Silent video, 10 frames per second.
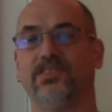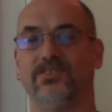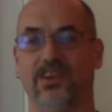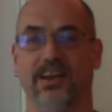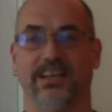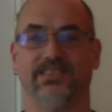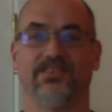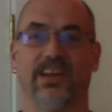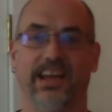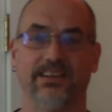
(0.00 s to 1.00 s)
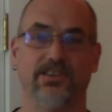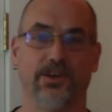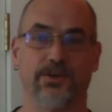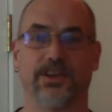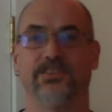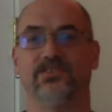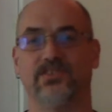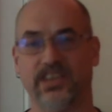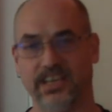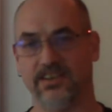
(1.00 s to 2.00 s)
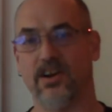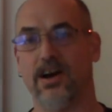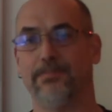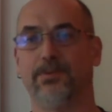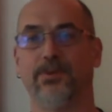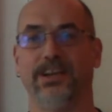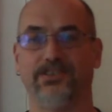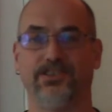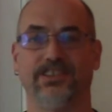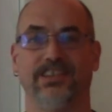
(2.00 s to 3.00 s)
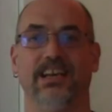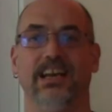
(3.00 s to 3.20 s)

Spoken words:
signs, and tokens in operation